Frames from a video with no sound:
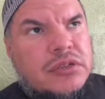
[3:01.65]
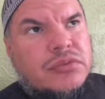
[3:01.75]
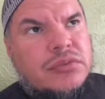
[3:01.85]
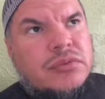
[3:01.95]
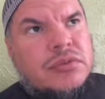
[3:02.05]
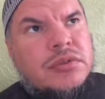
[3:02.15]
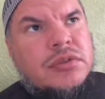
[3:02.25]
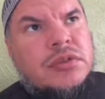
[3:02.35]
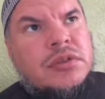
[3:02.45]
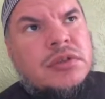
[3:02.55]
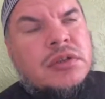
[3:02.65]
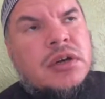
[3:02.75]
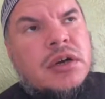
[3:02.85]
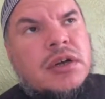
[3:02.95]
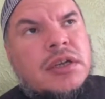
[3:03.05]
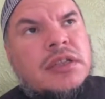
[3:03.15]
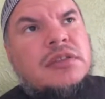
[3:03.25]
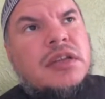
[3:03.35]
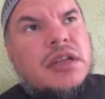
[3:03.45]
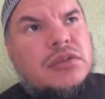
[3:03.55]
to
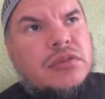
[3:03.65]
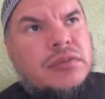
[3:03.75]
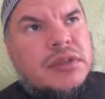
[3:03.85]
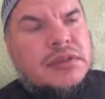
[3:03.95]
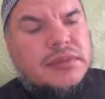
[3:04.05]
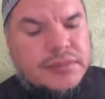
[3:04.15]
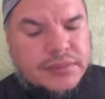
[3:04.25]
intellect or reason?